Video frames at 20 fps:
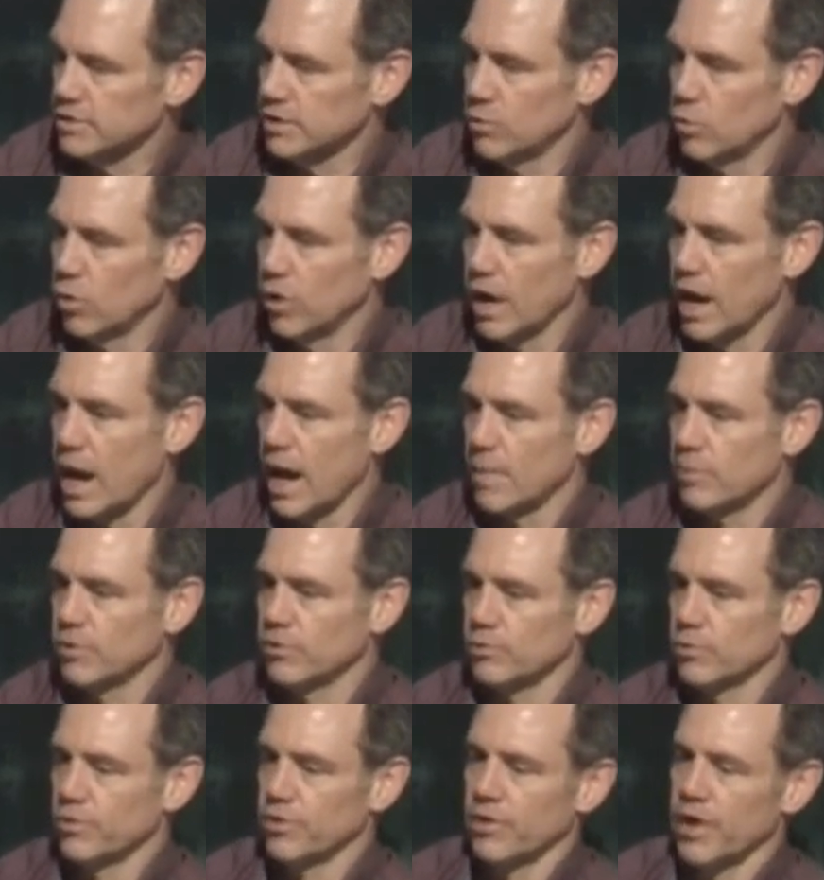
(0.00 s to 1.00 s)
And what
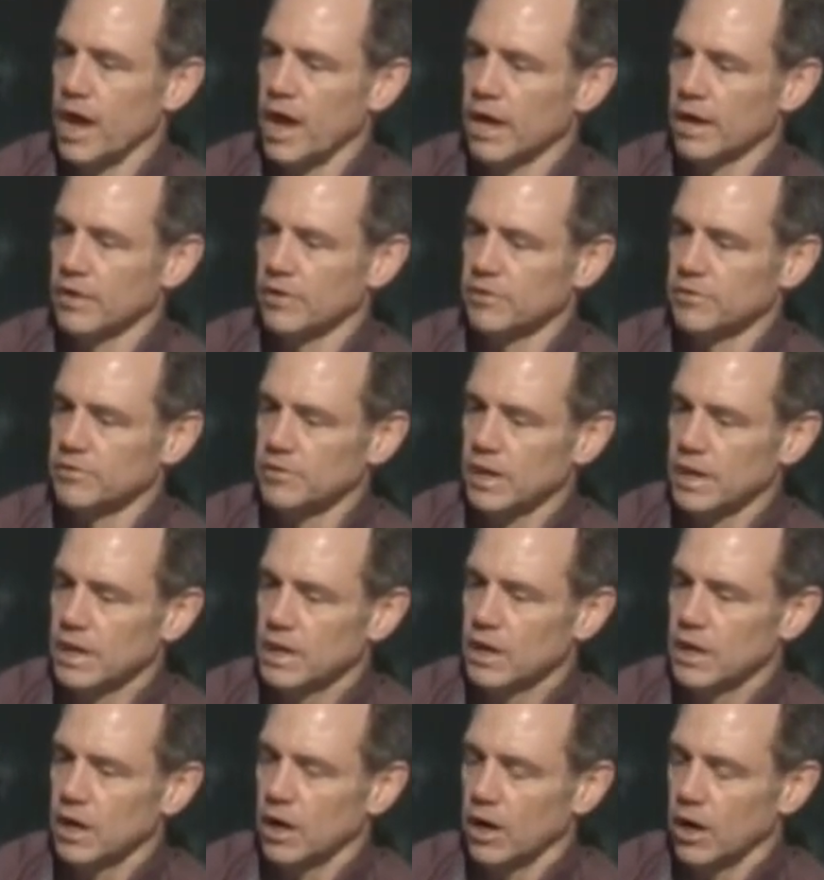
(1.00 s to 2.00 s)
happens with that is
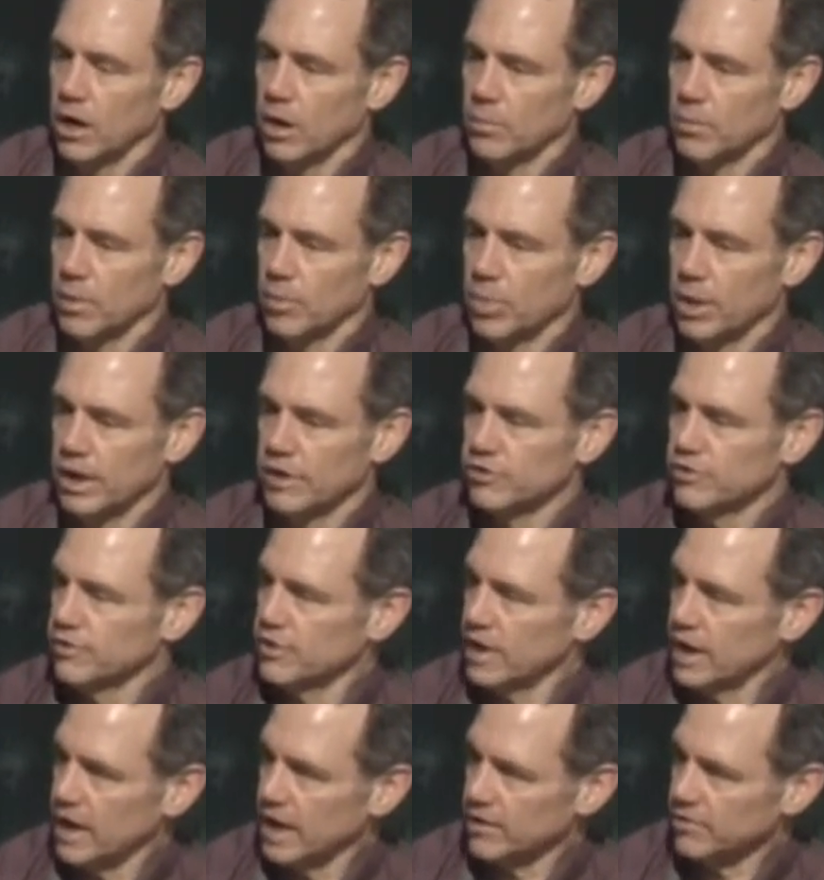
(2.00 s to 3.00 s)
um, a patient
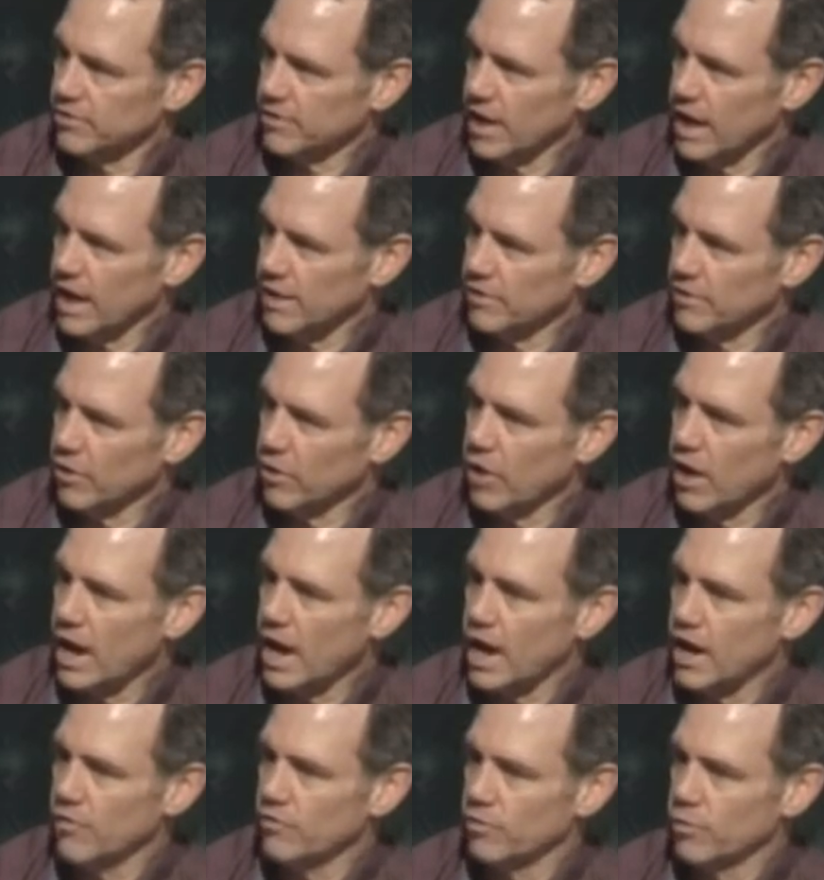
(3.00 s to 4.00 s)
that has that, they'll
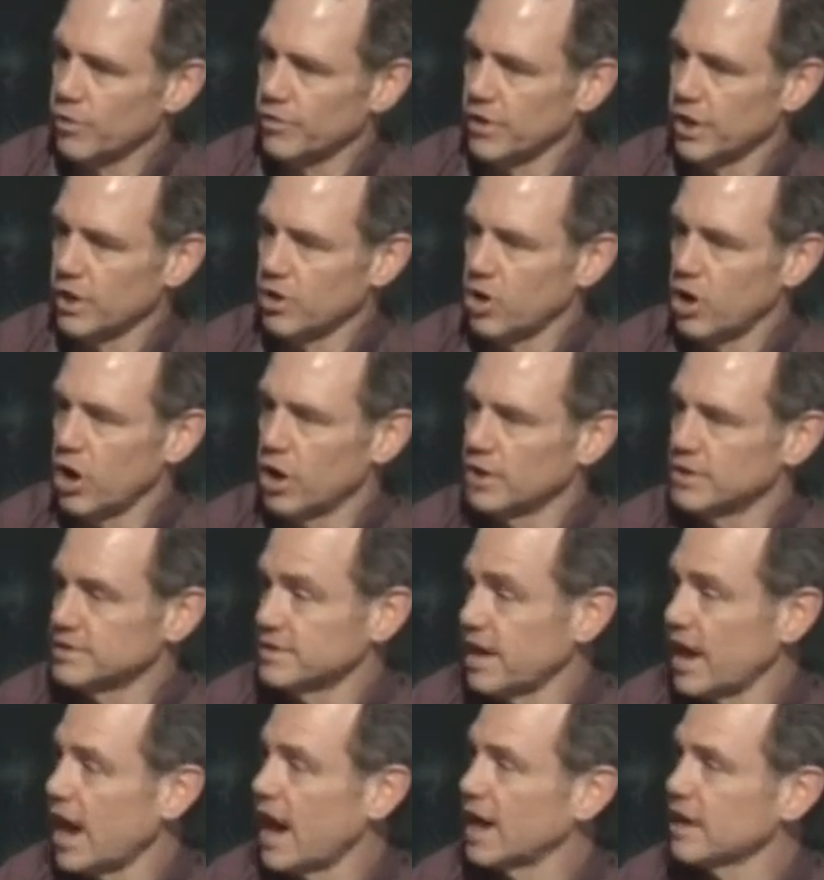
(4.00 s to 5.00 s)
have what they call
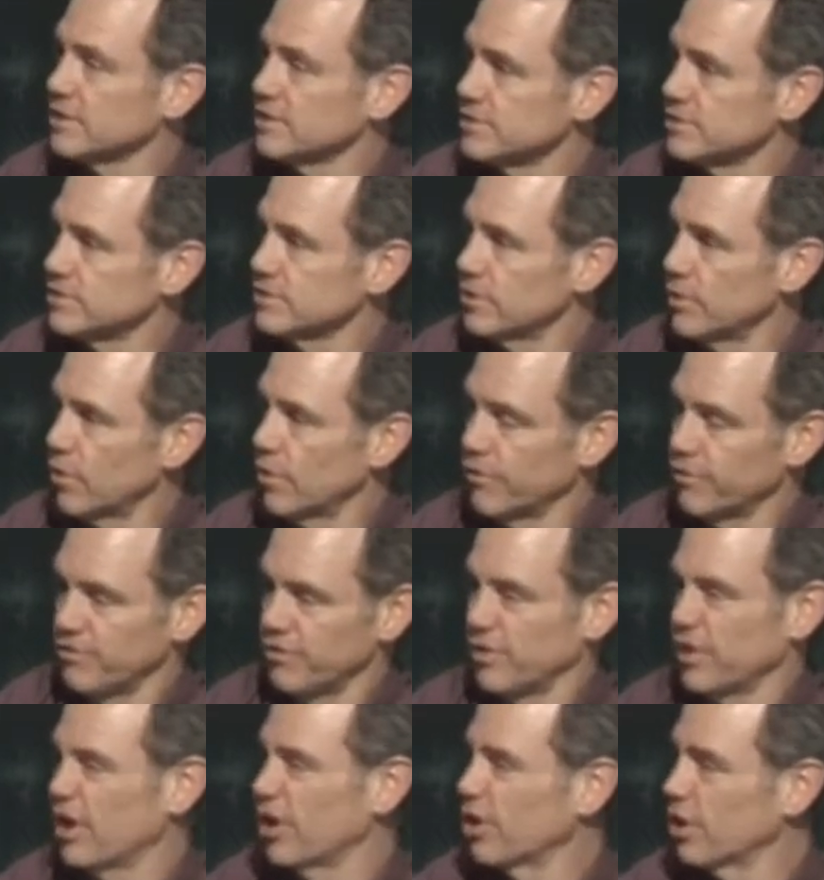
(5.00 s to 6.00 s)
attacks or
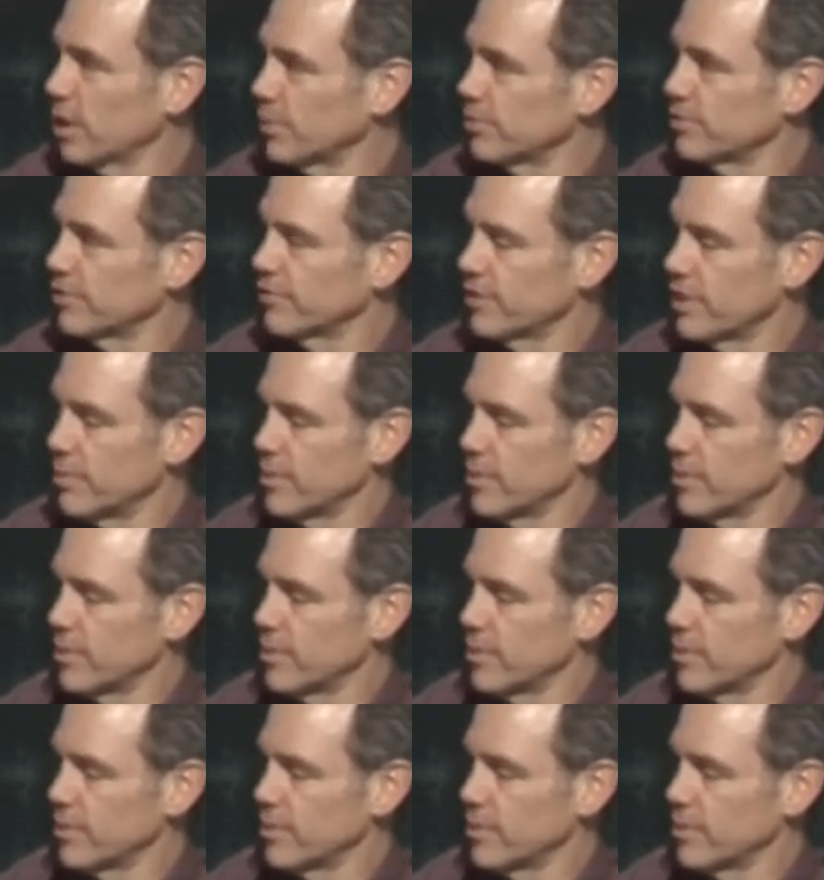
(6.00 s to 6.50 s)
flare ups of MS.